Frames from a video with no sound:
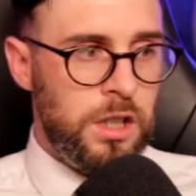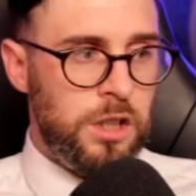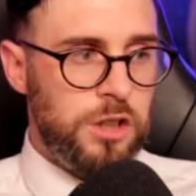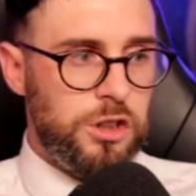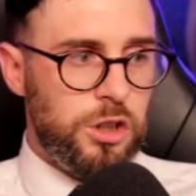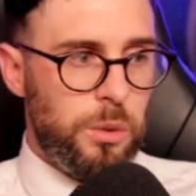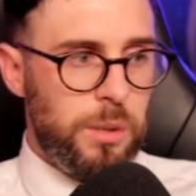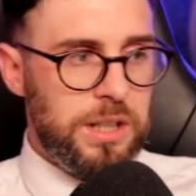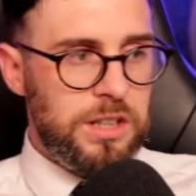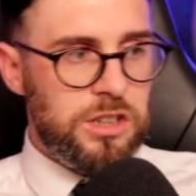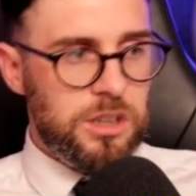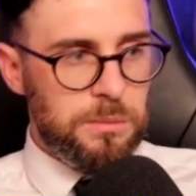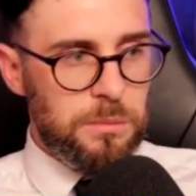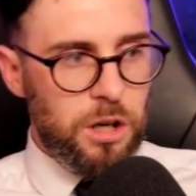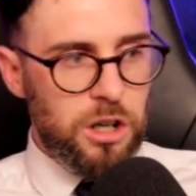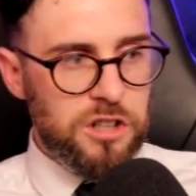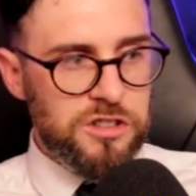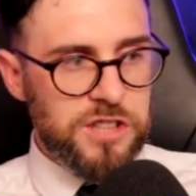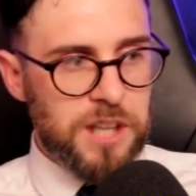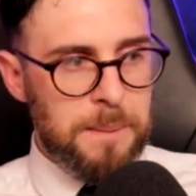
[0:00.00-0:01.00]
So in
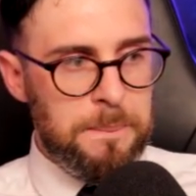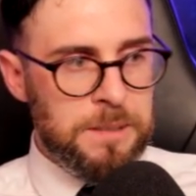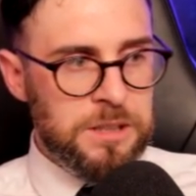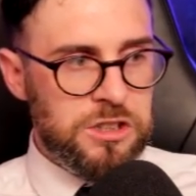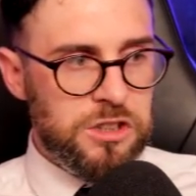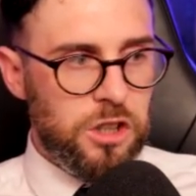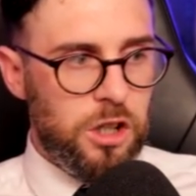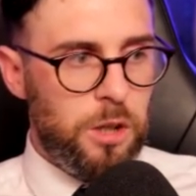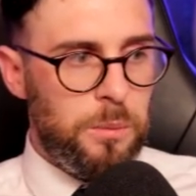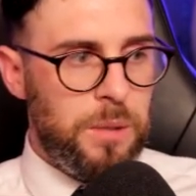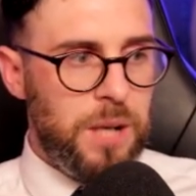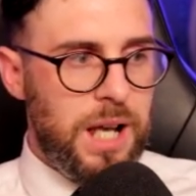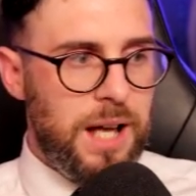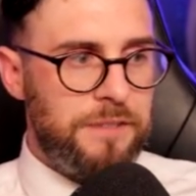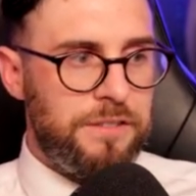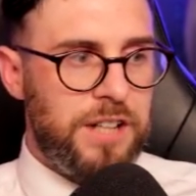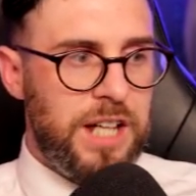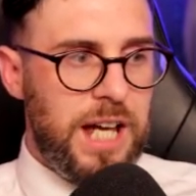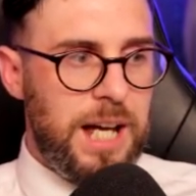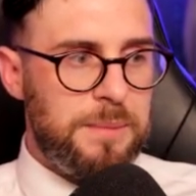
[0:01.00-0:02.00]
tomorrow's episode, we'll
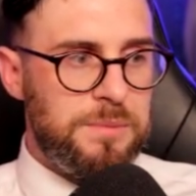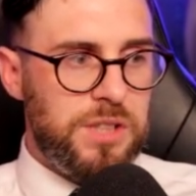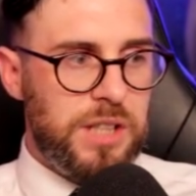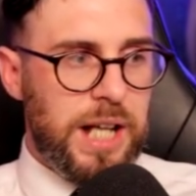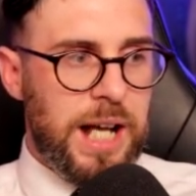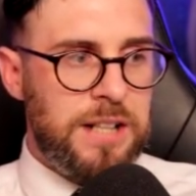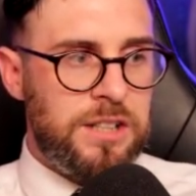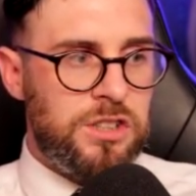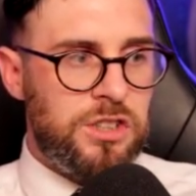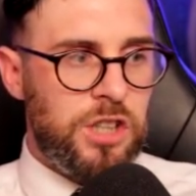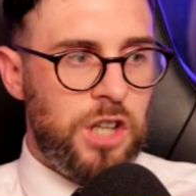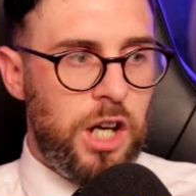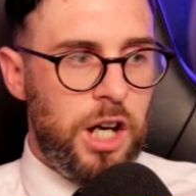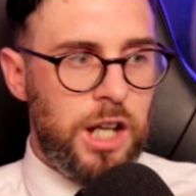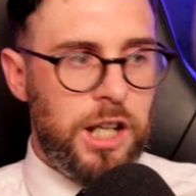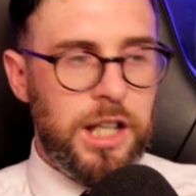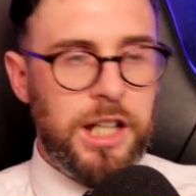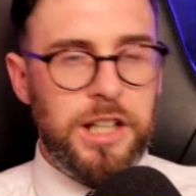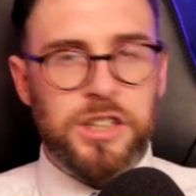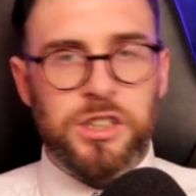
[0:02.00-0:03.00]
have games against
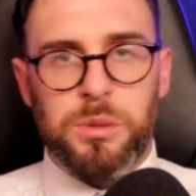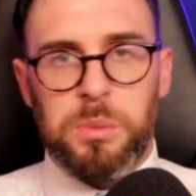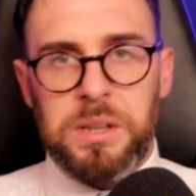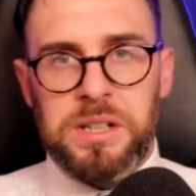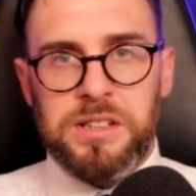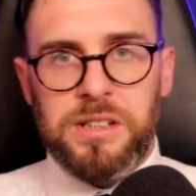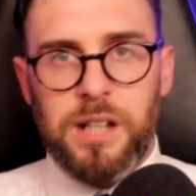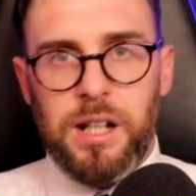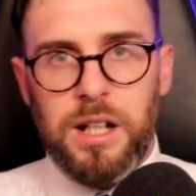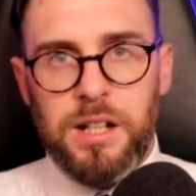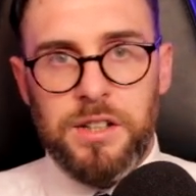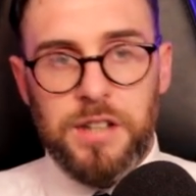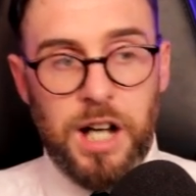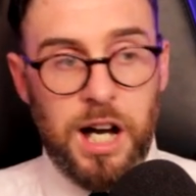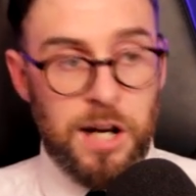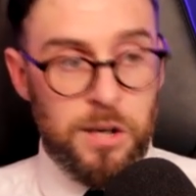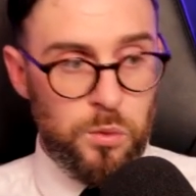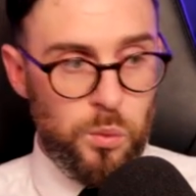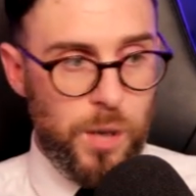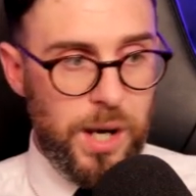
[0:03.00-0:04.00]
Turkey, Switzerland
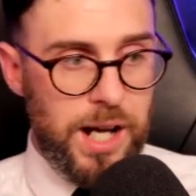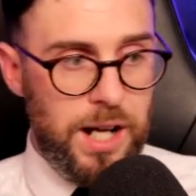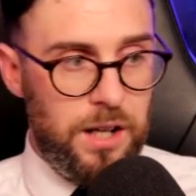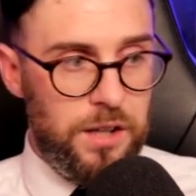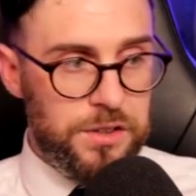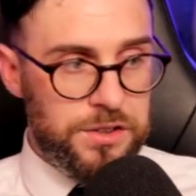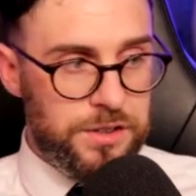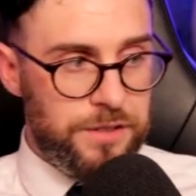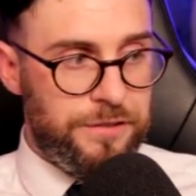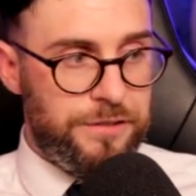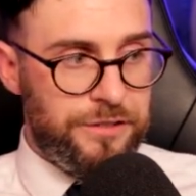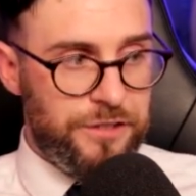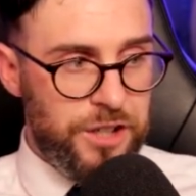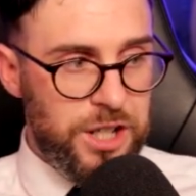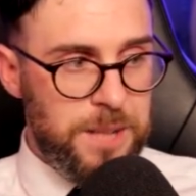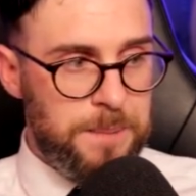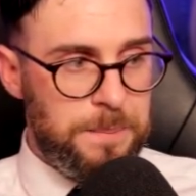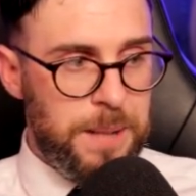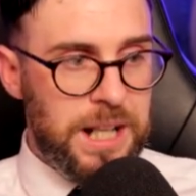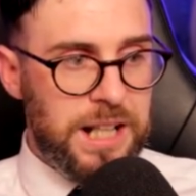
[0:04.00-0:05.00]
and Wales.
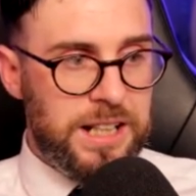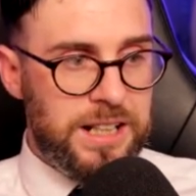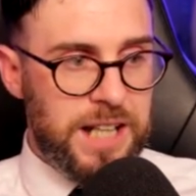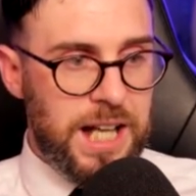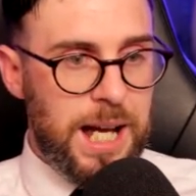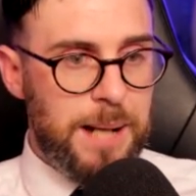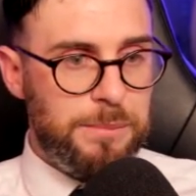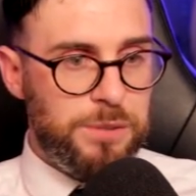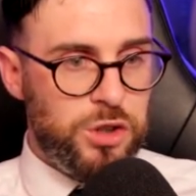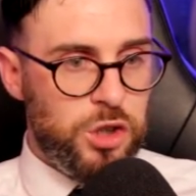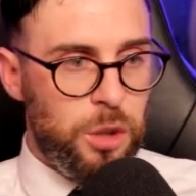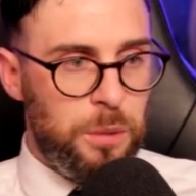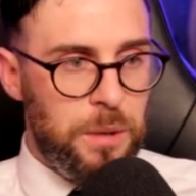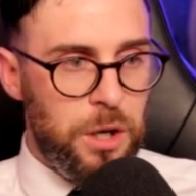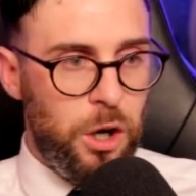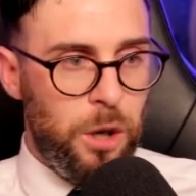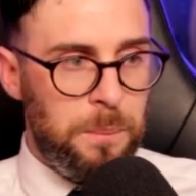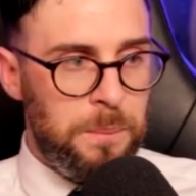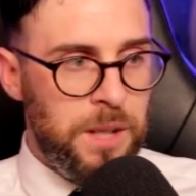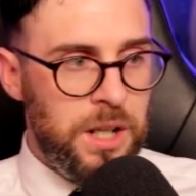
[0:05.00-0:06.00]
Three big games
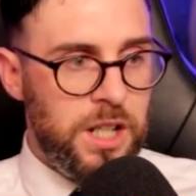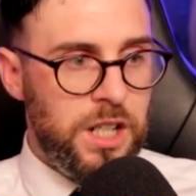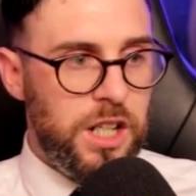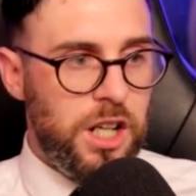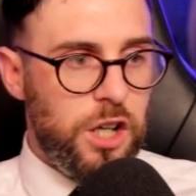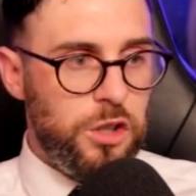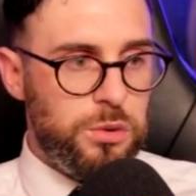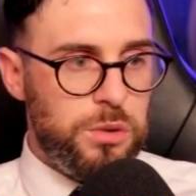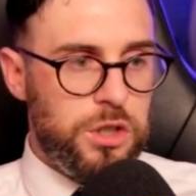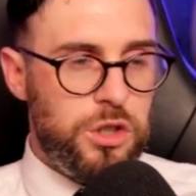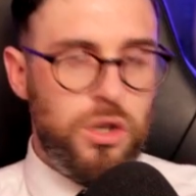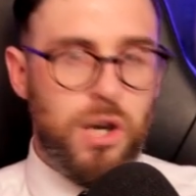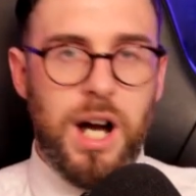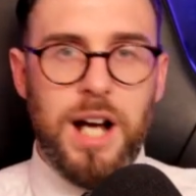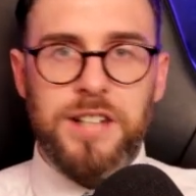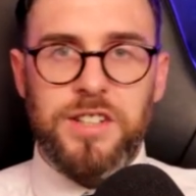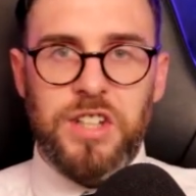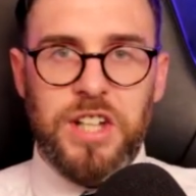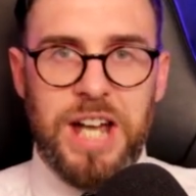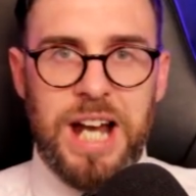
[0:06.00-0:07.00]
coming up as we
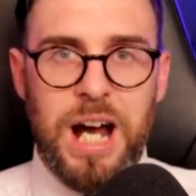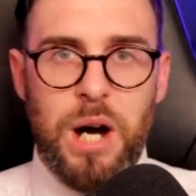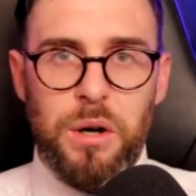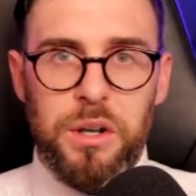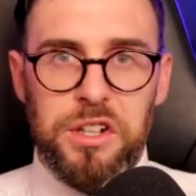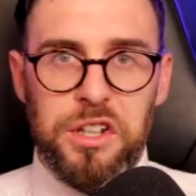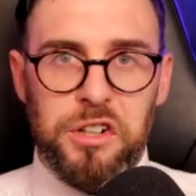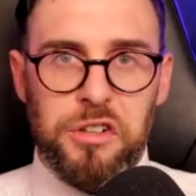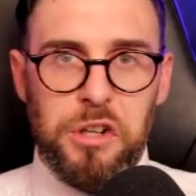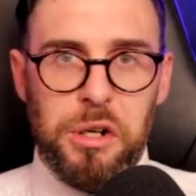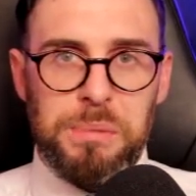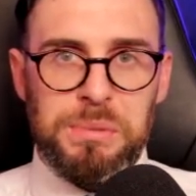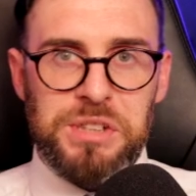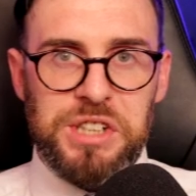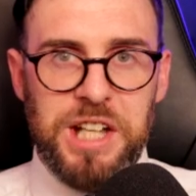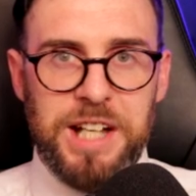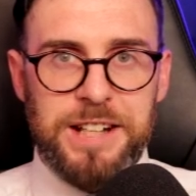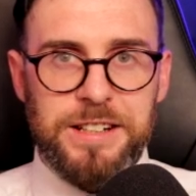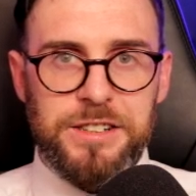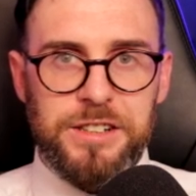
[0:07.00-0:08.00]
try to get out of the group
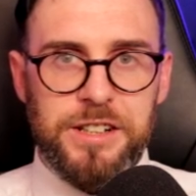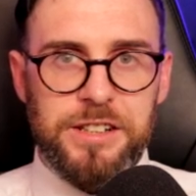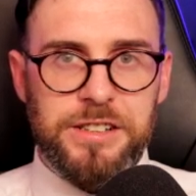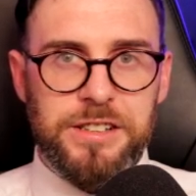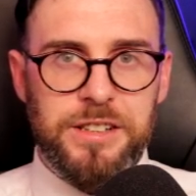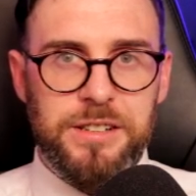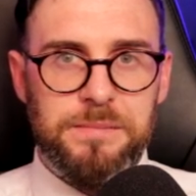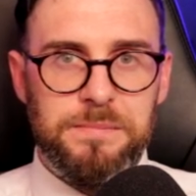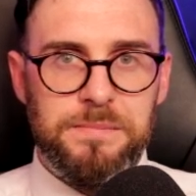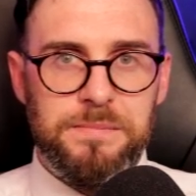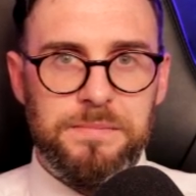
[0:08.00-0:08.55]
stages.